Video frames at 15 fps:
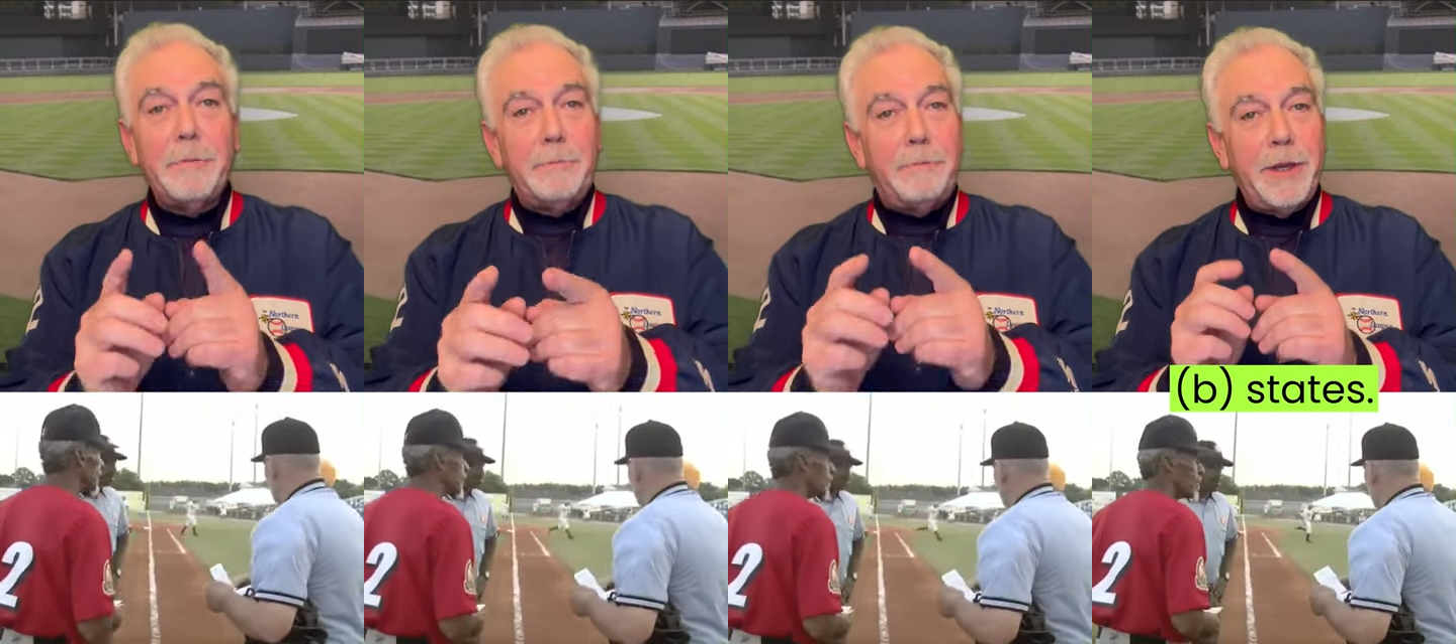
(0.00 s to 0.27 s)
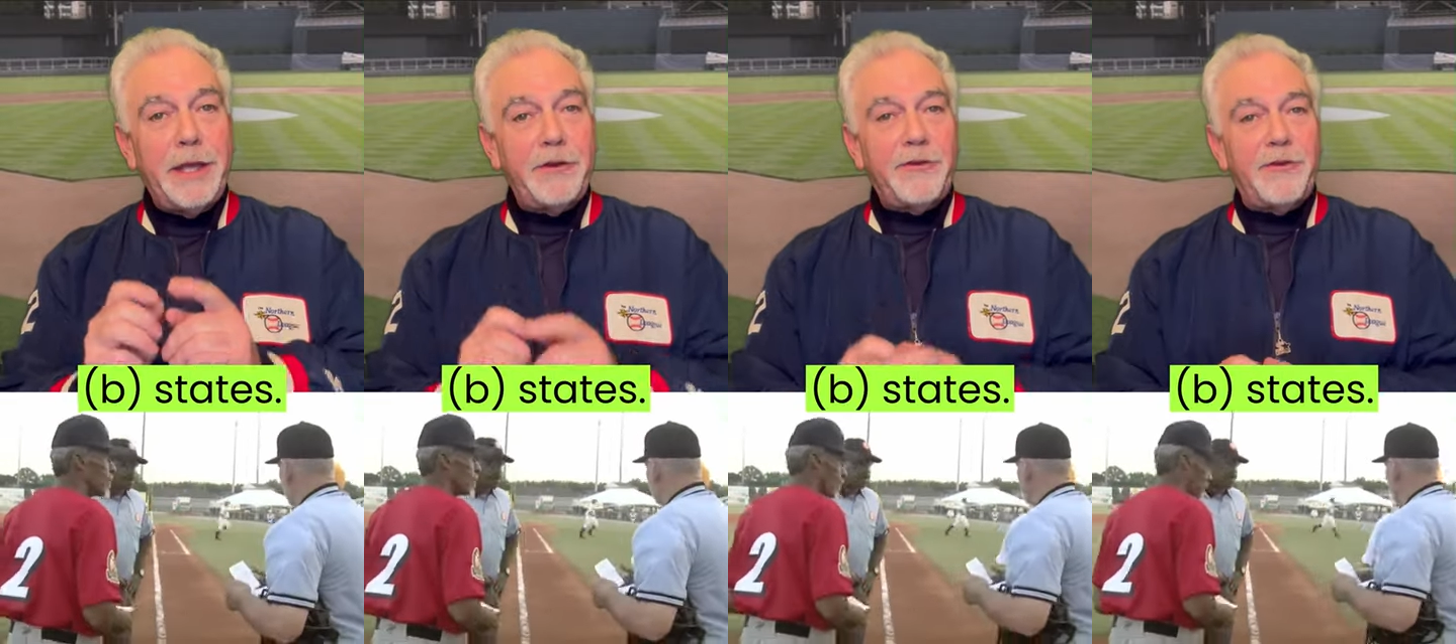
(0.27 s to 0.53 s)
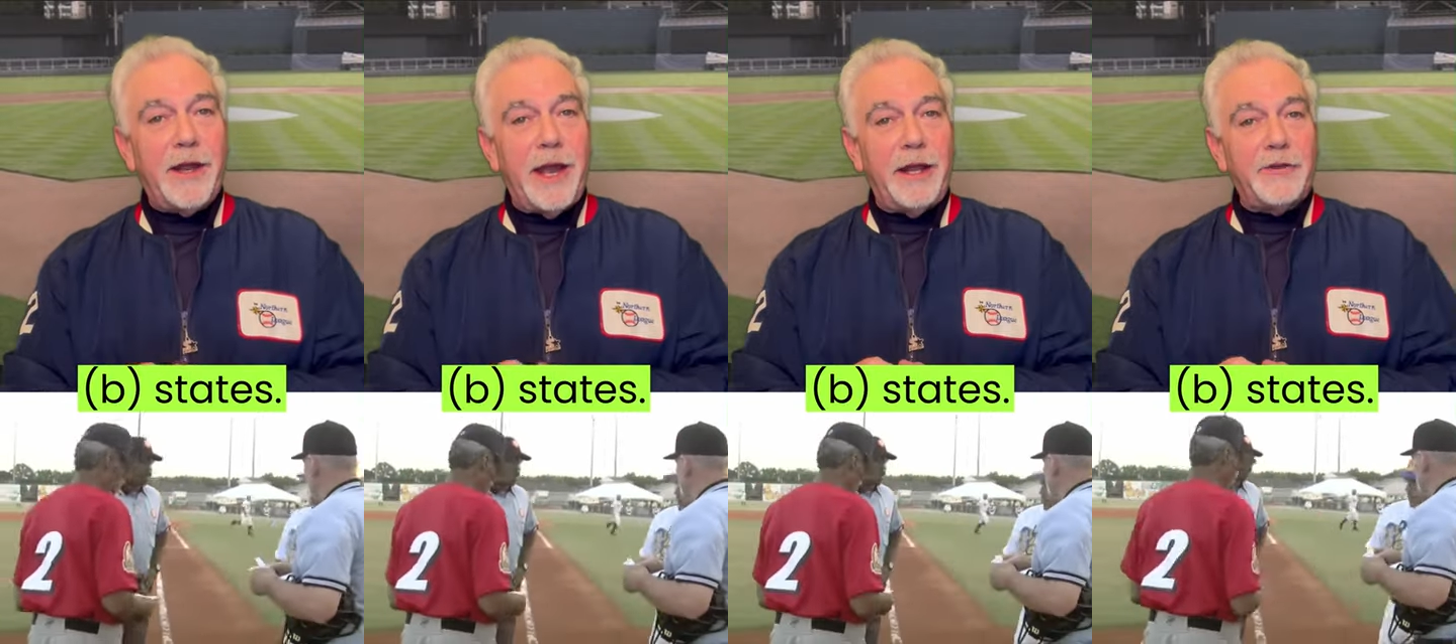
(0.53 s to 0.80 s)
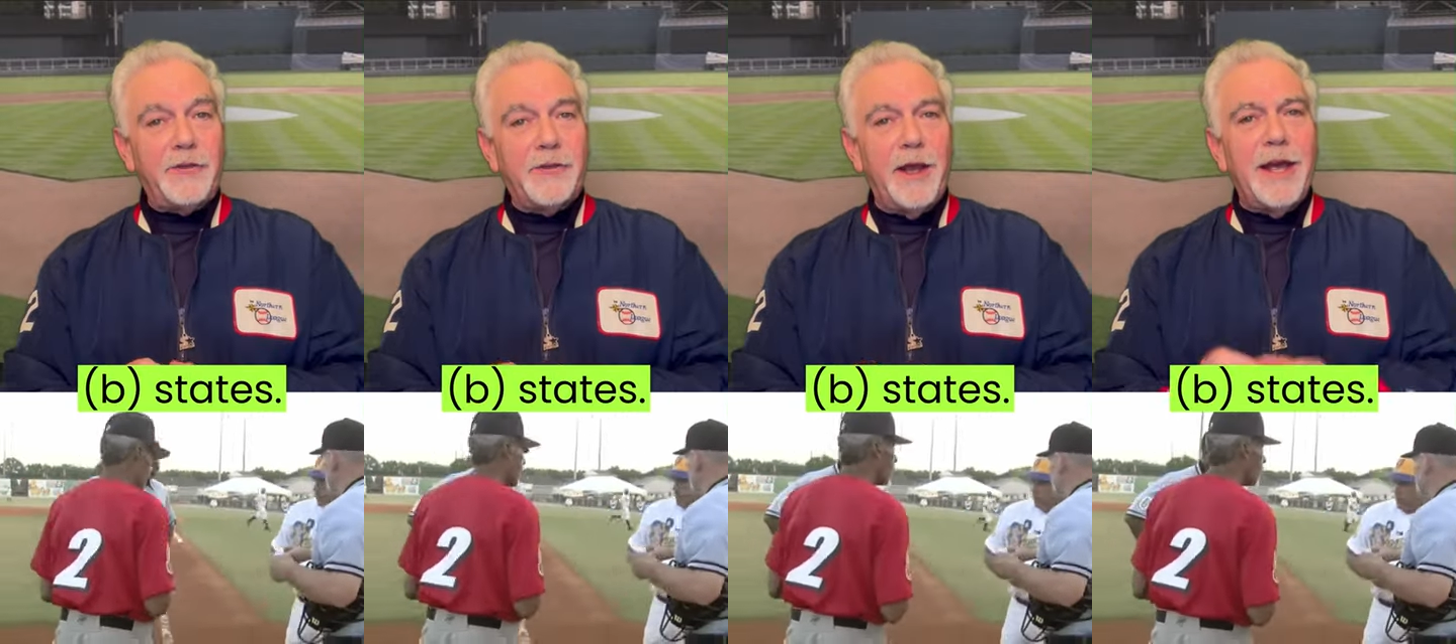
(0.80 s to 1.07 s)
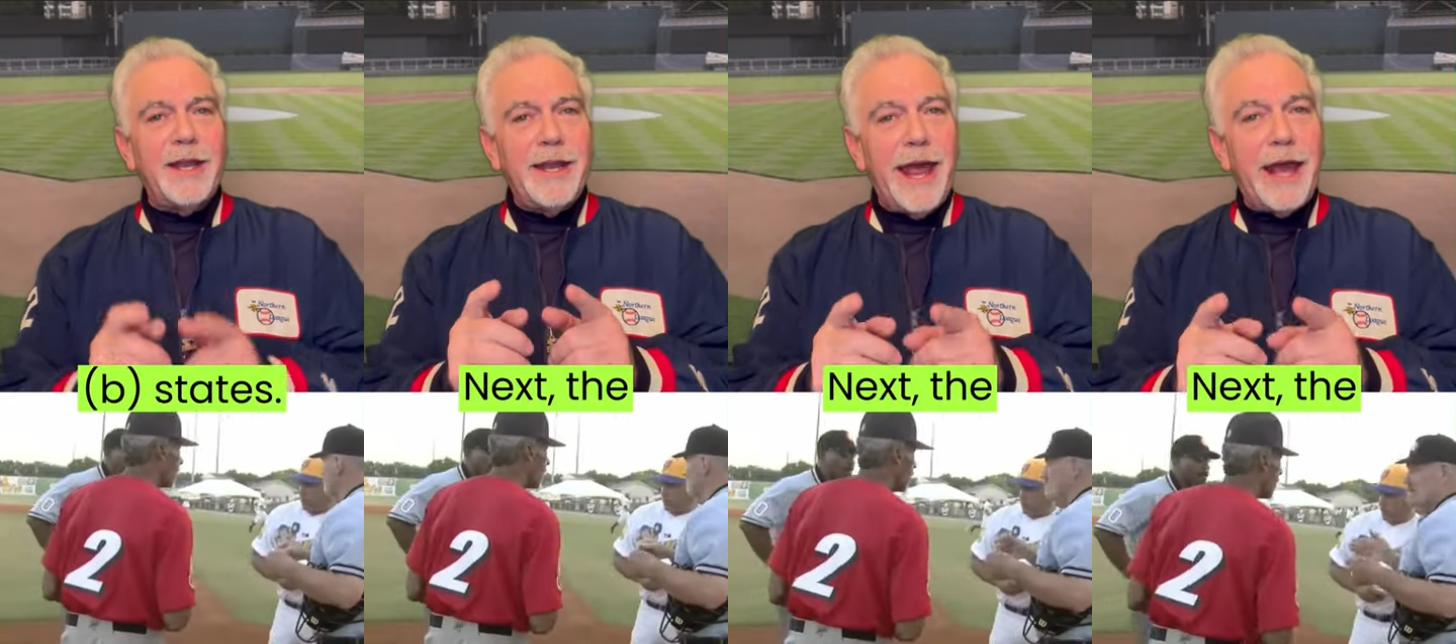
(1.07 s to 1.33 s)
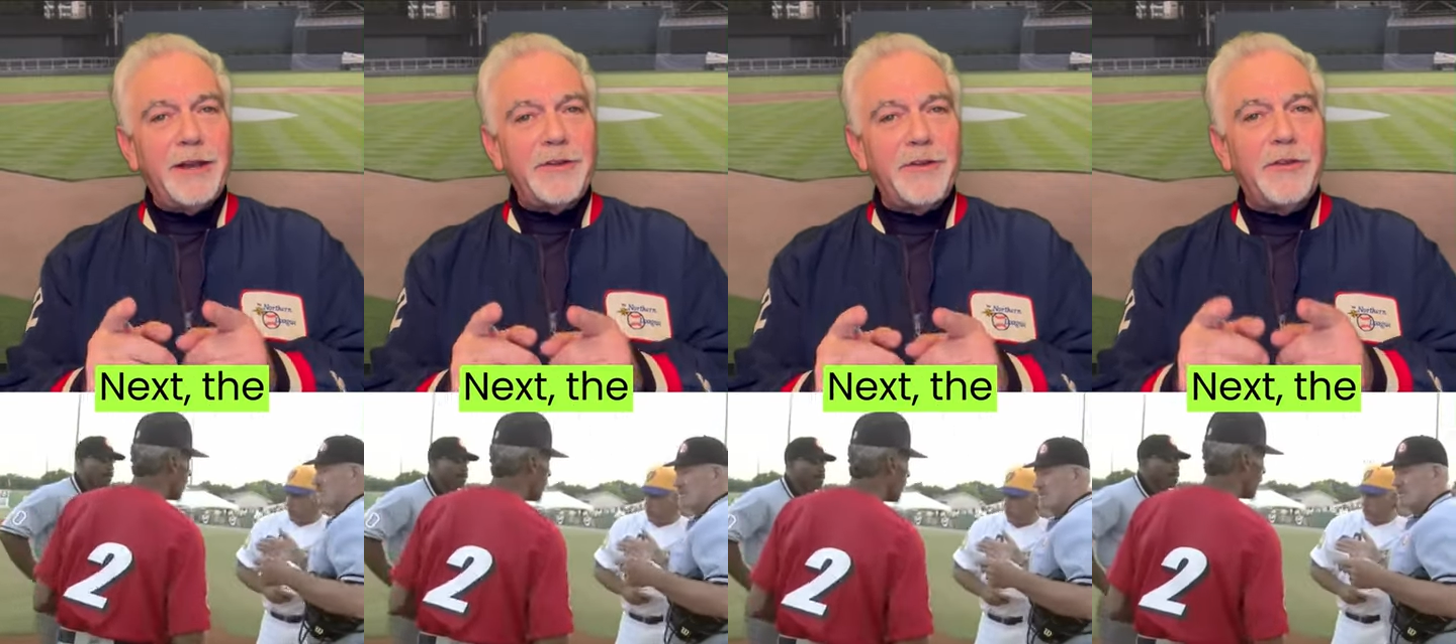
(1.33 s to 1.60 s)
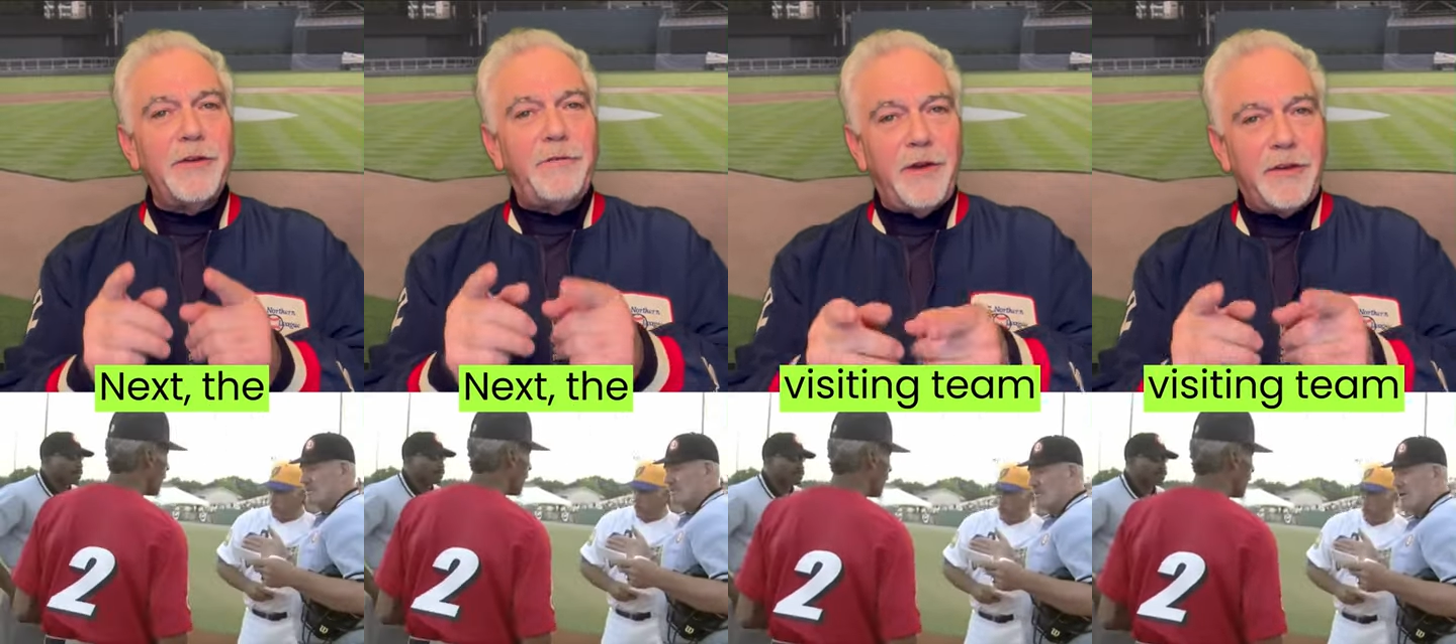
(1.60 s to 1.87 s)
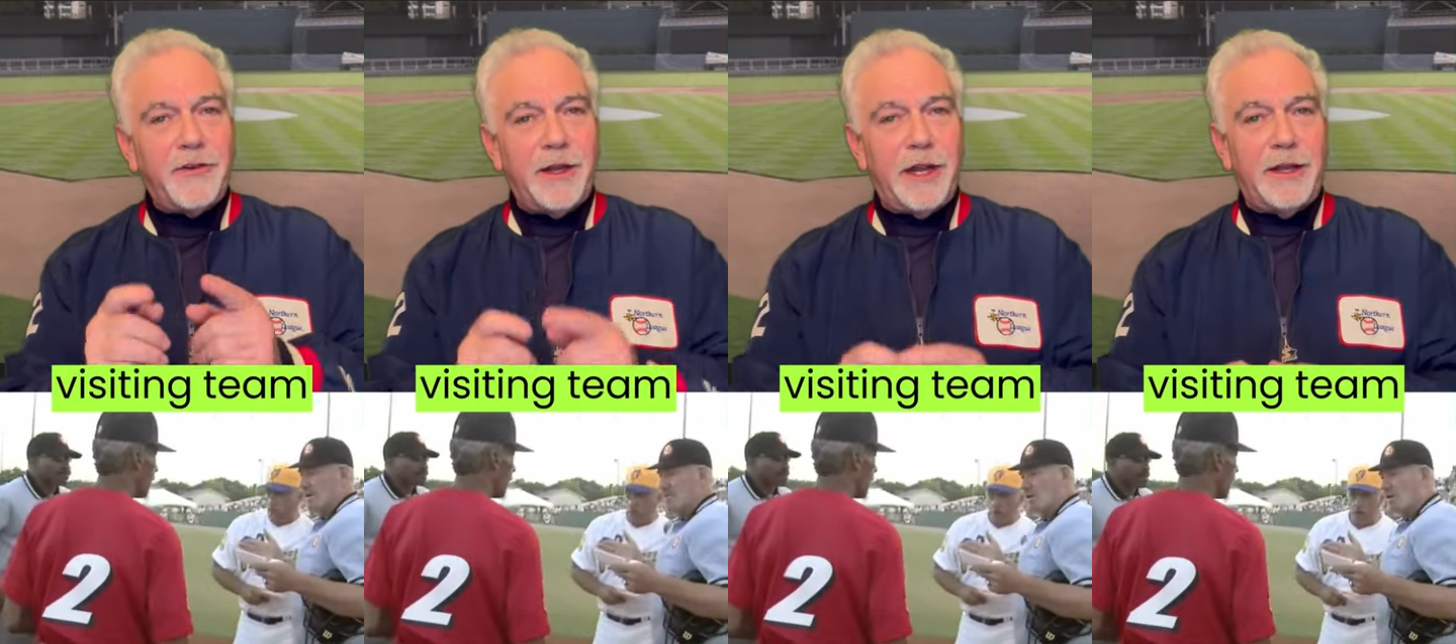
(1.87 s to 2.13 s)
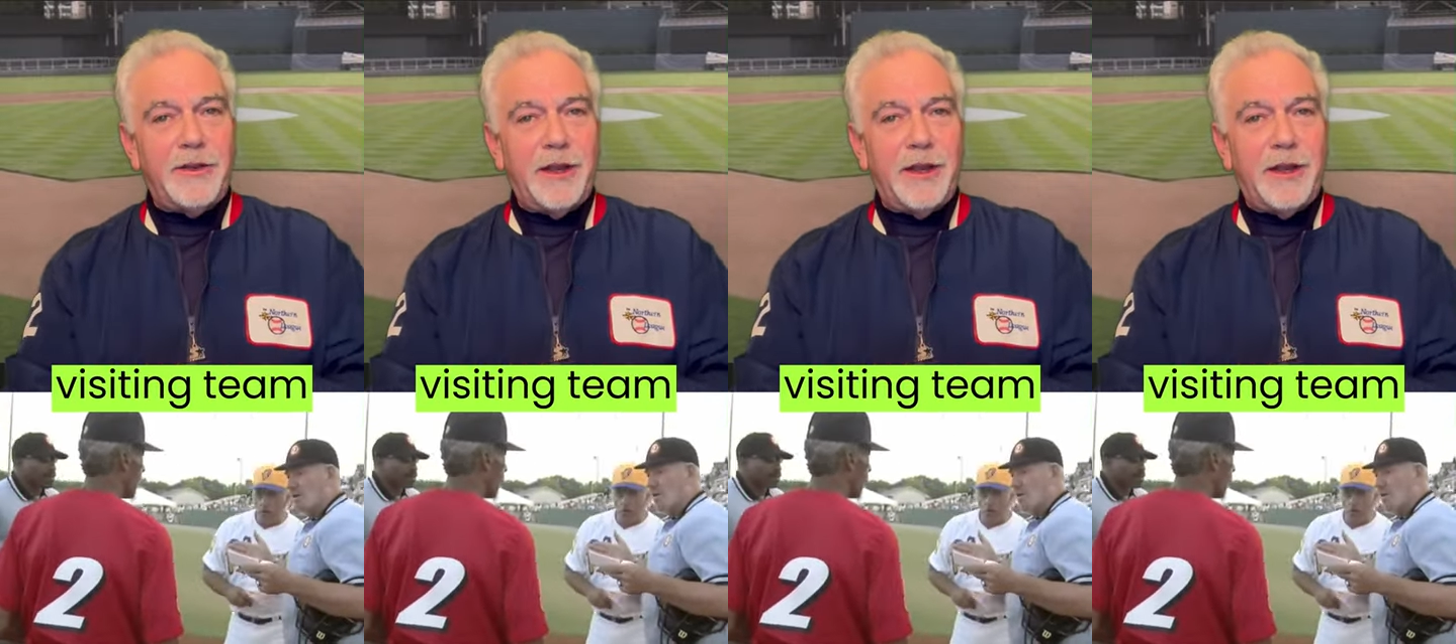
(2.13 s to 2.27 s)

B states next the visiting